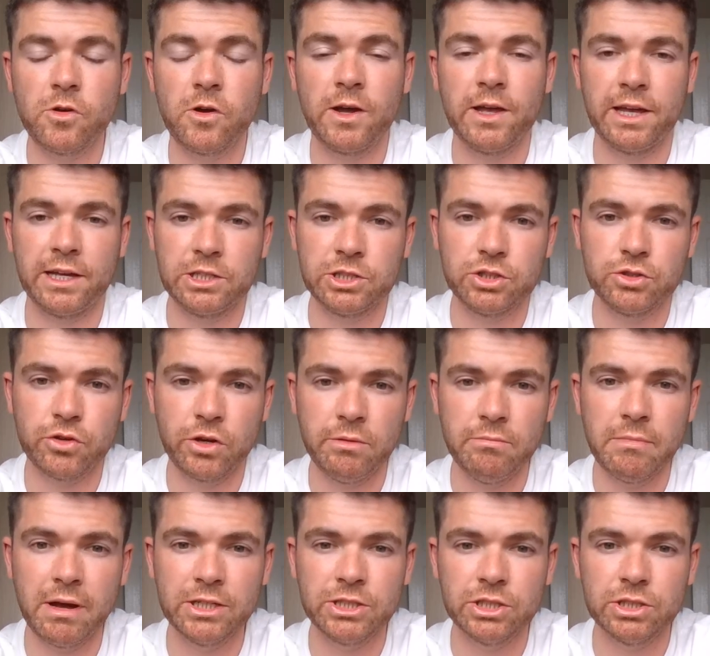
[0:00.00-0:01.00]
quite
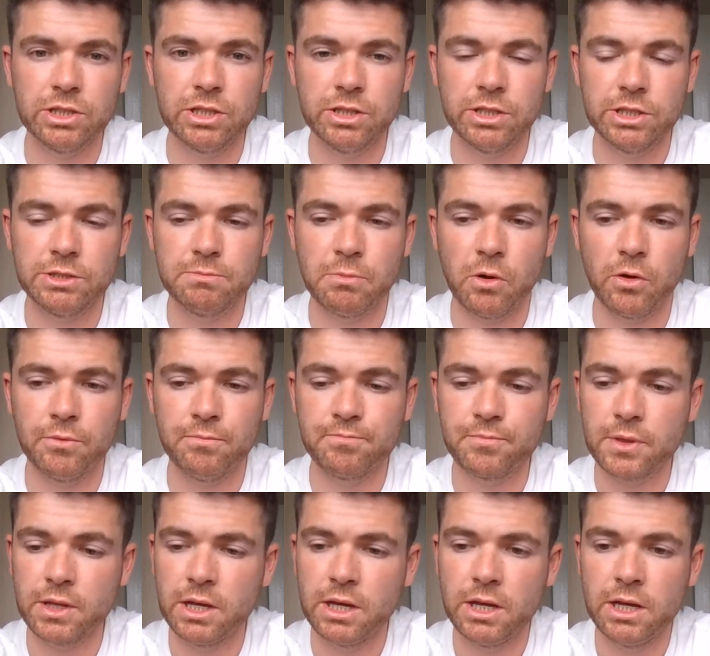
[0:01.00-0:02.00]
extreme measures at this point.
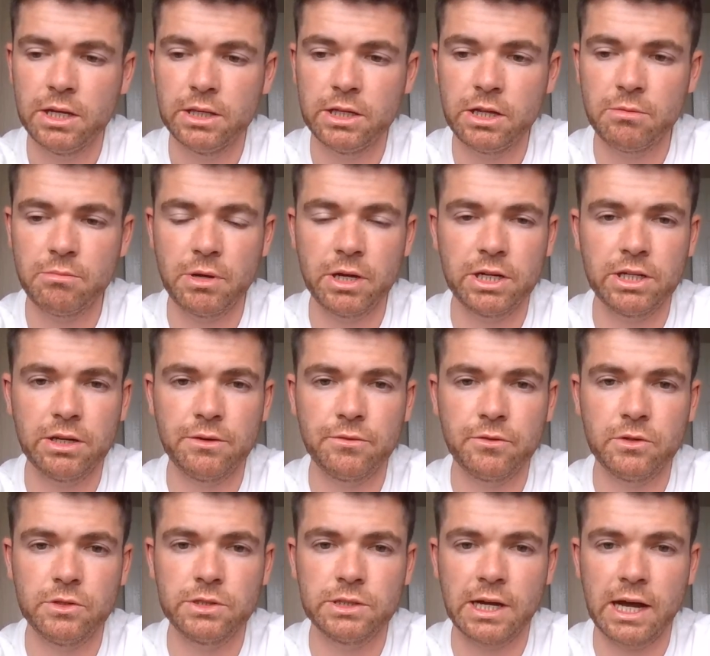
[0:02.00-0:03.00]
Didn't make a
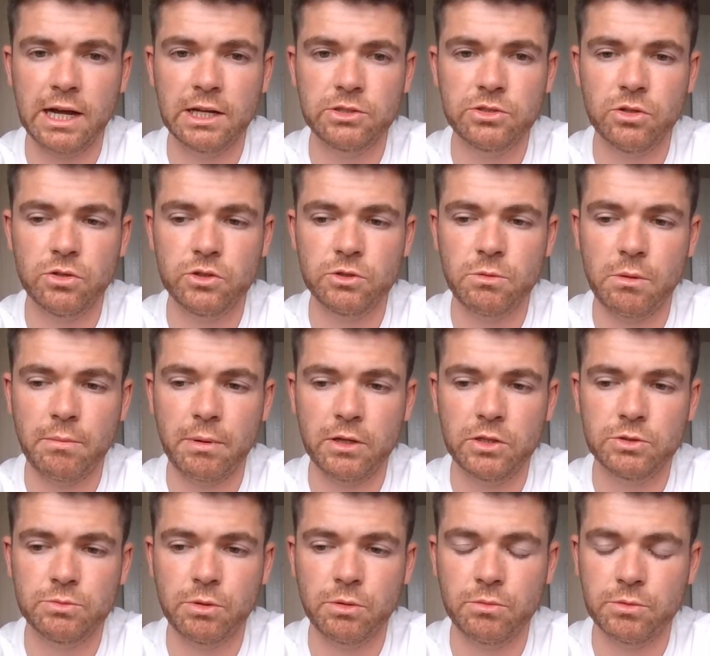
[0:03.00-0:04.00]
difference at all to my
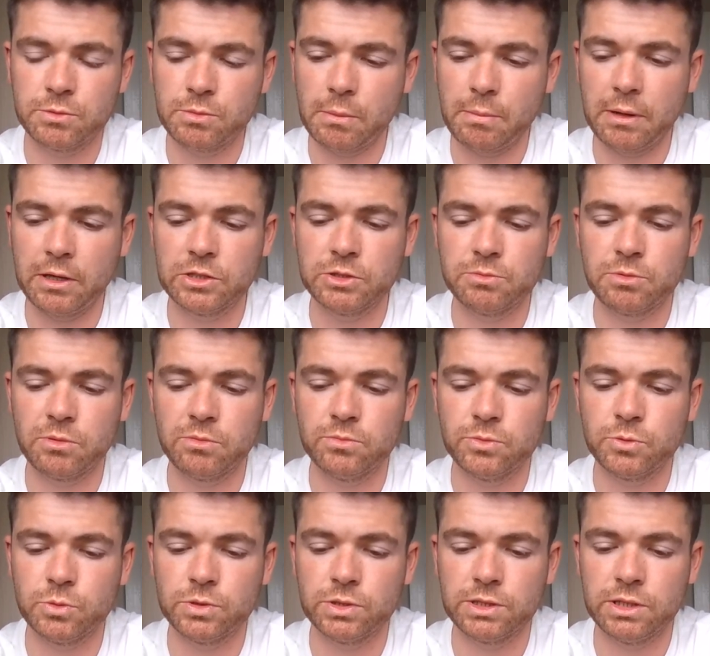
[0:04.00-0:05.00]
balance problems. My balance
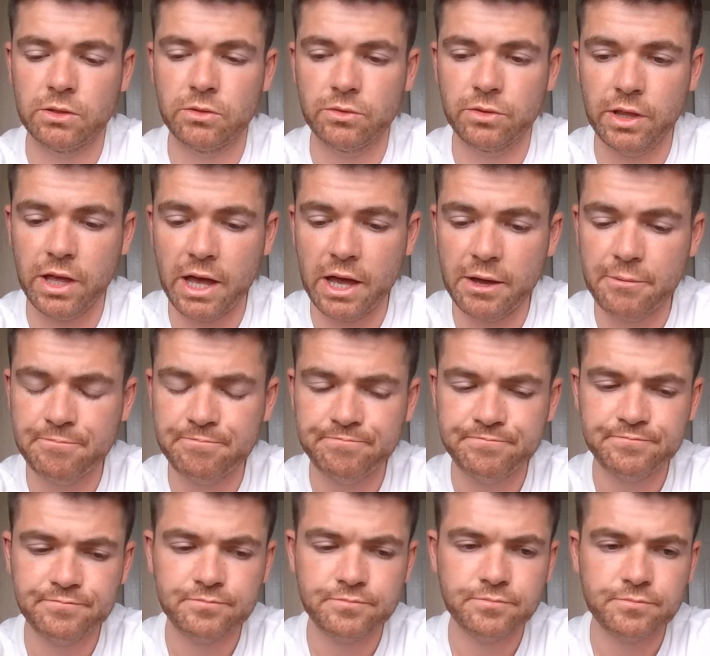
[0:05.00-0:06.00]
problems were still there.
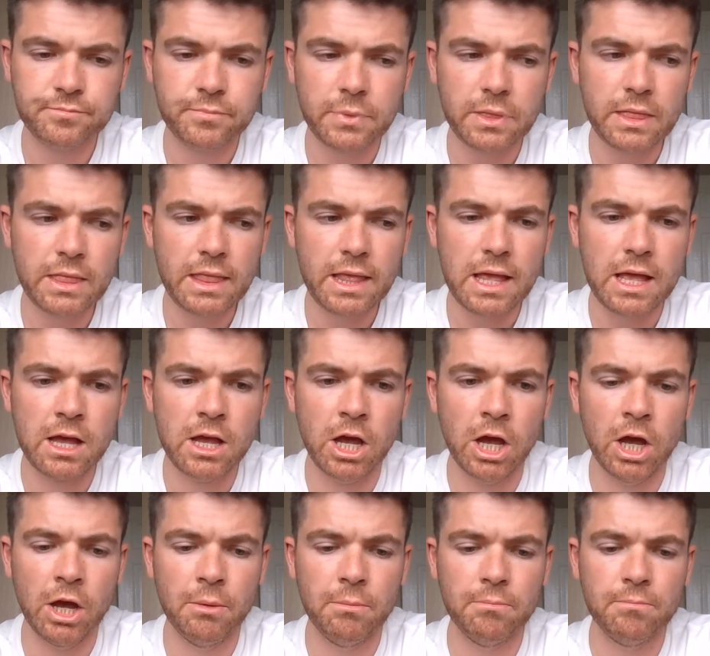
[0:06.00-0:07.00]

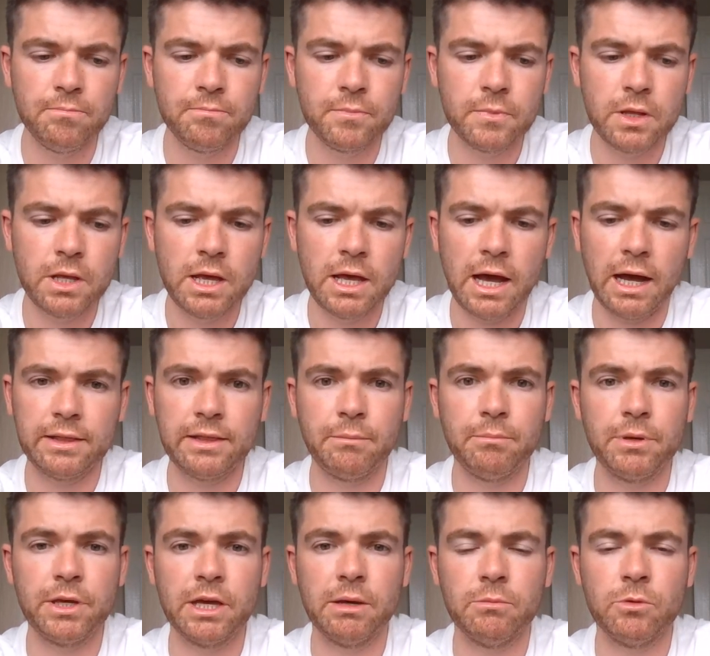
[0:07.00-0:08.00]
I then
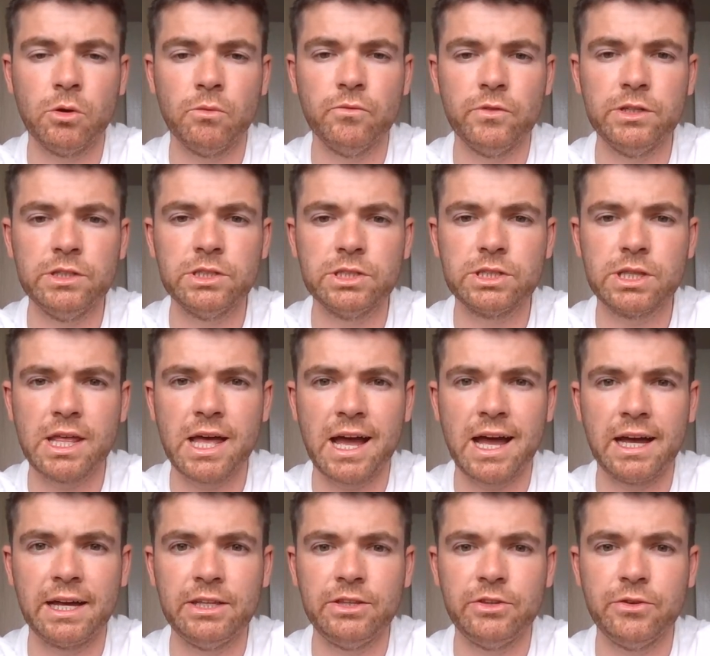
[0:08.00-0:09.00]
became convinced that
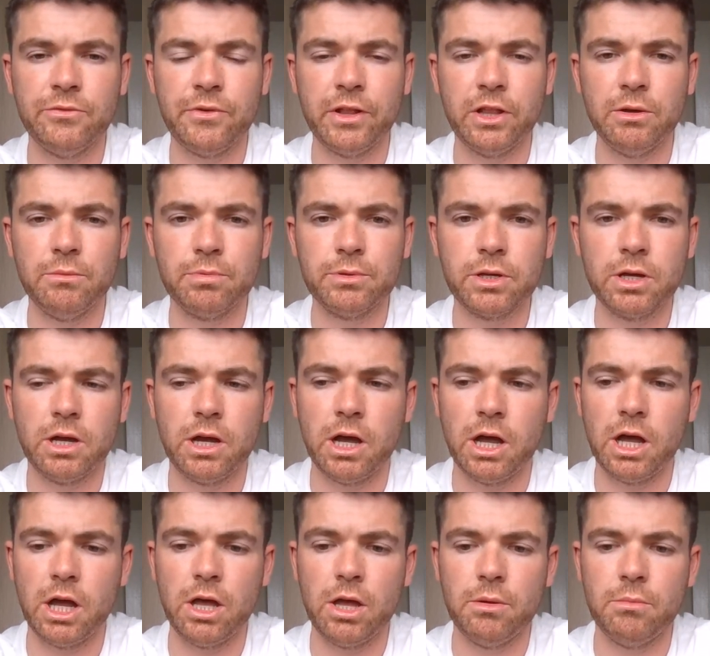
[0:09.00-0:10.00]
I developed
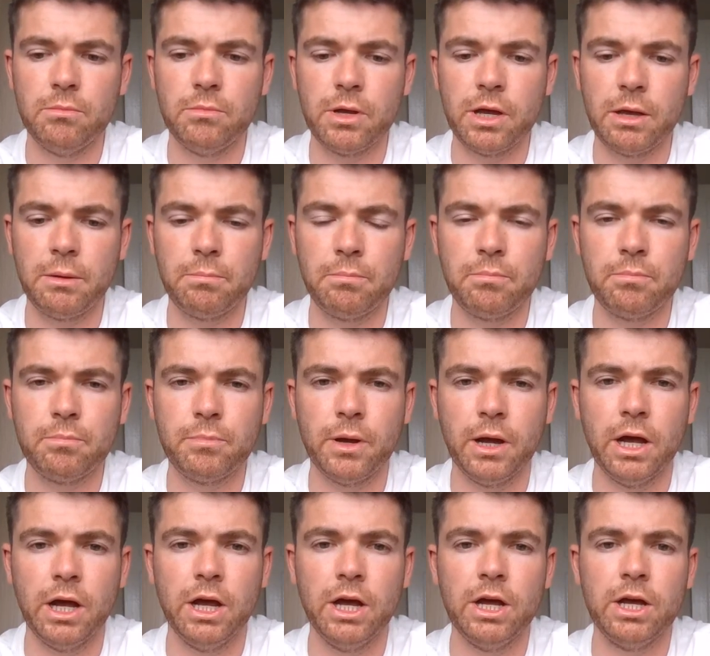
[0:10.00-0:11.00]

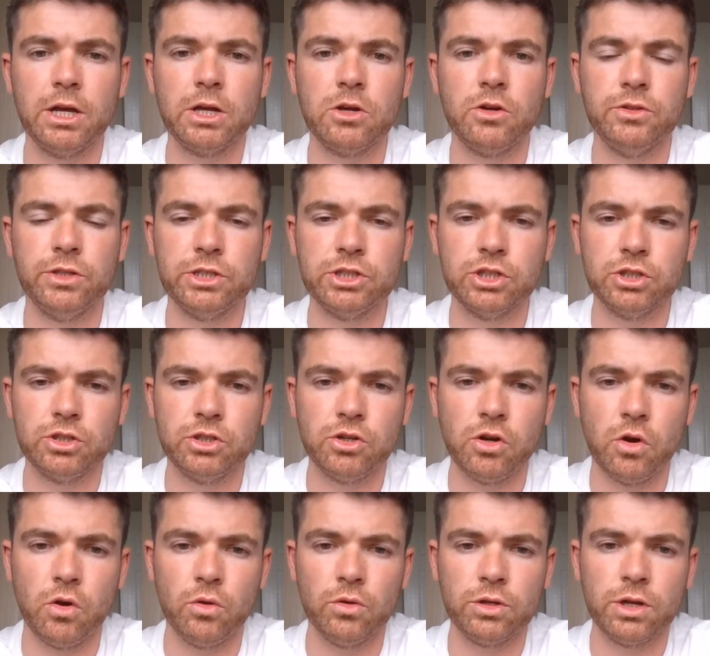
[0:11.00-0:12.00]
a condition
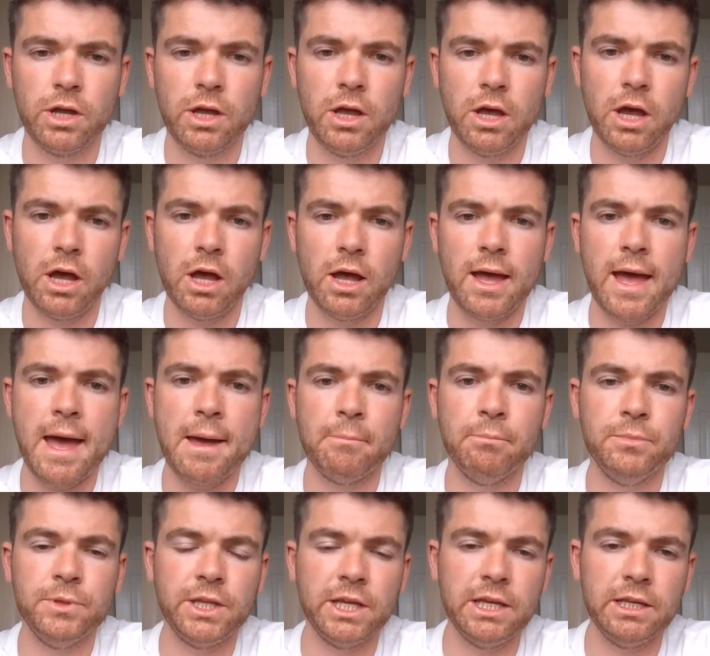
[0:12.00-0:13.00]
called
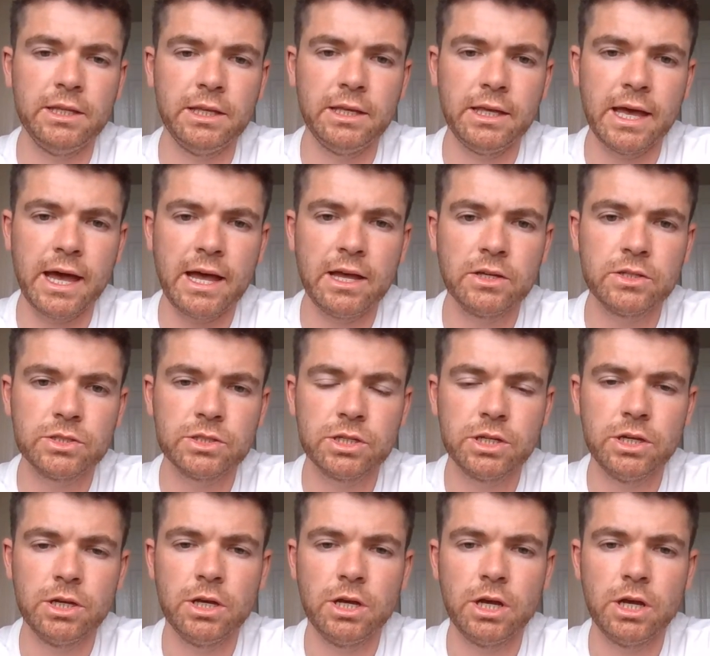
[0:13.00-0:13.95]
MDDS,